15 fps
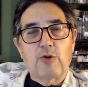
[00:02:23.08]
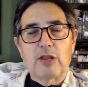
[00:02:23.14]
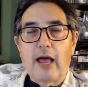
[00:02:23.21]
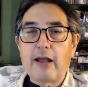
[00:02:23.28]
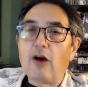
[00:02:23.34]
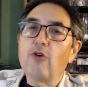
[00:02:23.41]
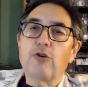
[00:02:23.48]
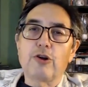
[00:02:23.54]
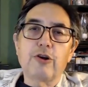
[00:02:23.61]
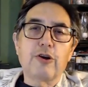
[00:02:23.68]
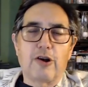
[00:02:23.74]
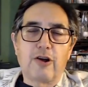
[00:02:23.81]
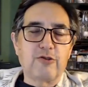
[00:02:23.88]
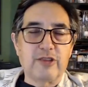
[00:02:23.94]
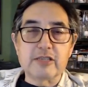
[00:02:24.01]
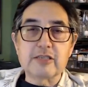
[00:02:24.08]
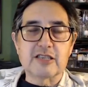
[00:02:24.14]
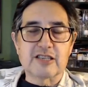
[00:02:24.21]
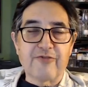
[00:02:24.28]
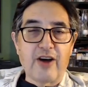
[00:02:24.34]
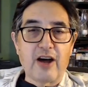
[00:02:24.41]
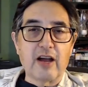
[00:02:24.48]
were like, oh, no, no, no, this
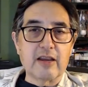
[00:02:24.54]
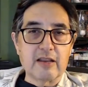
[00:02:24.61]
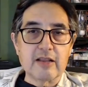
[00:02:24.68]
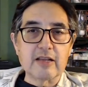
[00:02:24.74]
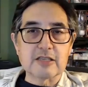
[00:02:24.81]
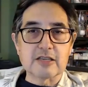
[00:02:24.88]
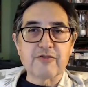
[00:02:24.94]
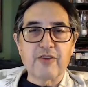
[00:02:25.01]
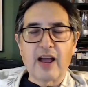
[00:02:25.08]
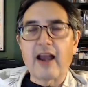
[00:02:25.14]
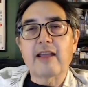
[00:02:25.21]
is fine. This is fine.